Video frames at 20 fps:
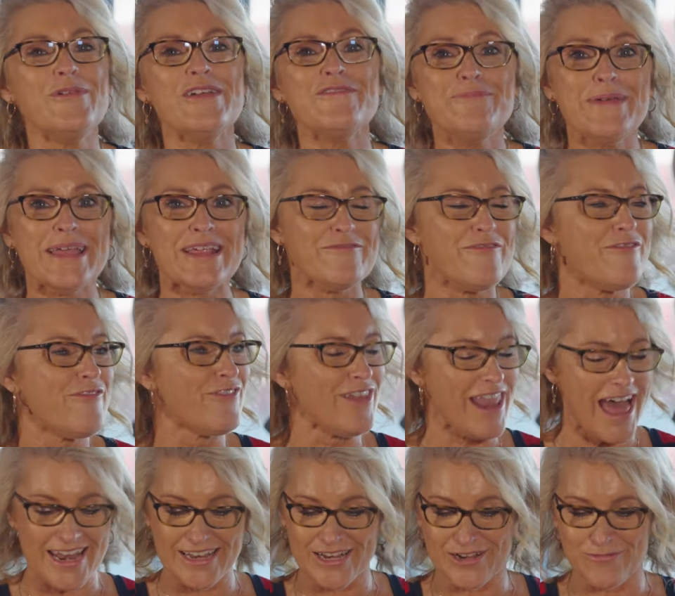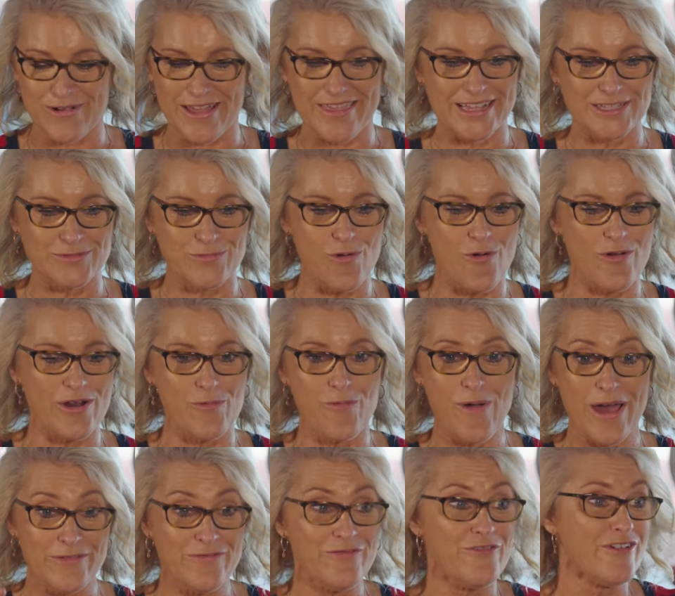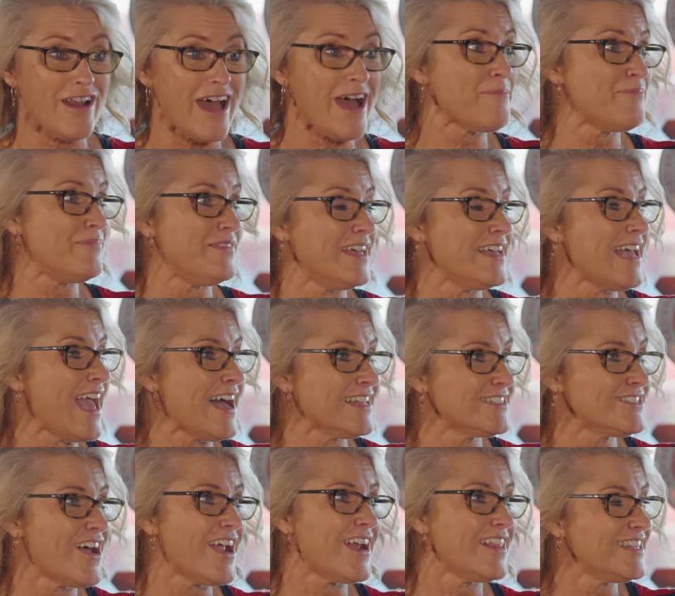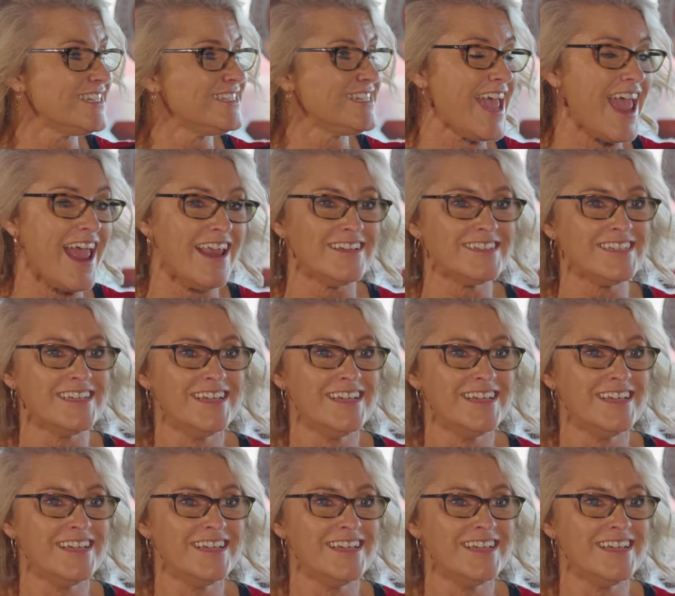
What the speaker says: We've been flooded where there's water 1 foot up the outside of the tent.